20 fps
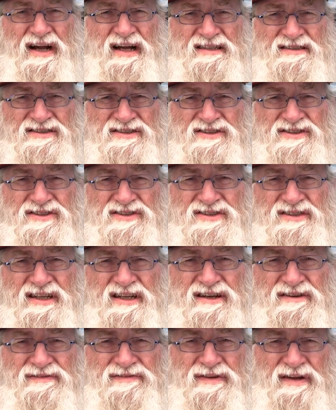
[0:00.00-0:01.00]
asking
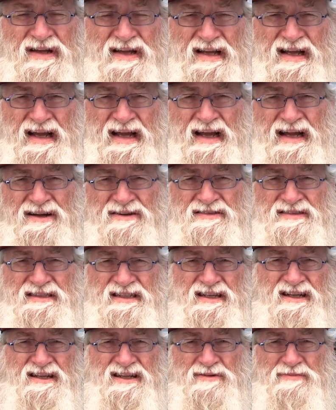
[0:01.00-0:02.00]
yourself, how is
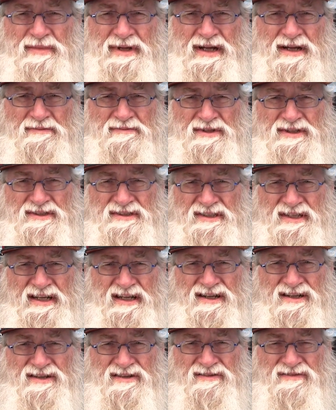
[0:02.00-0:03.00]
he going to be able to
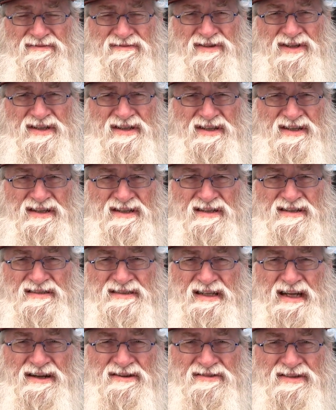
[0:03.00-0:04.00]
tell what the
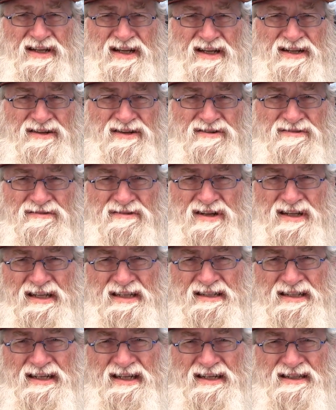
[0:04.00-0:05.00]
sound deadener
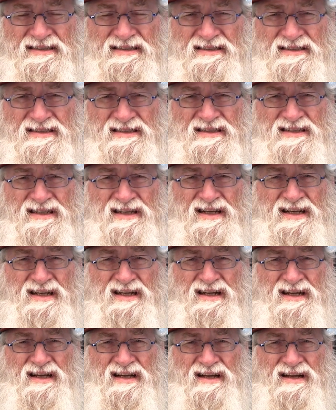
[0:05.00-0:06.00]
really does?
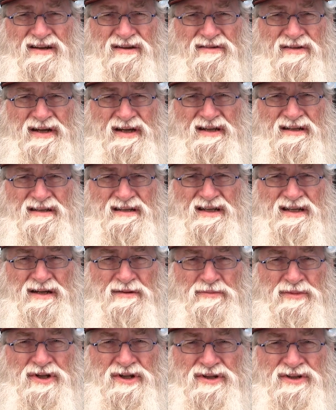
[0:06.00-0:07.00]
Well,
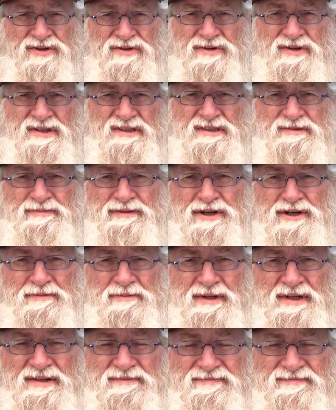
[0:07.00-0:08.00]
I'm going to do an
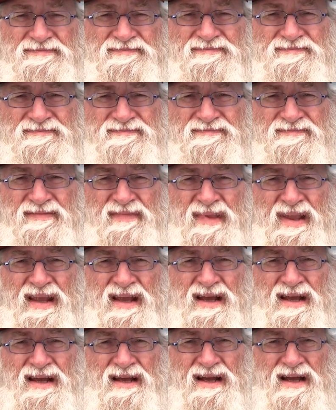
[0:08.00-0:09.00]
experiment.
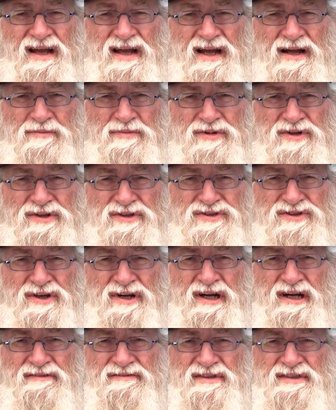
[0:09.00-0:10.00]
I'm going to
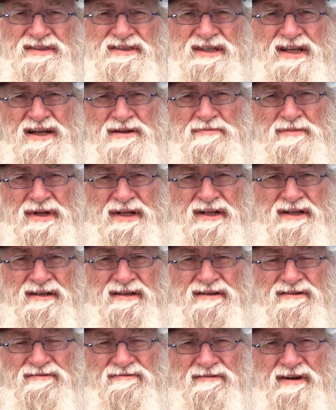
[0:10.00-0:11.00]
drive a 10
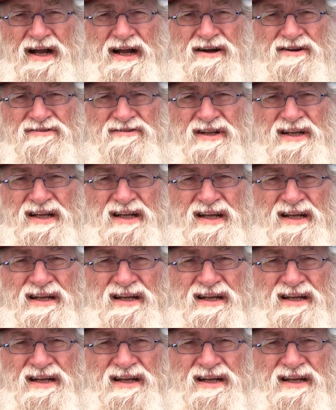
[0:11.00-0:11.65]
minute route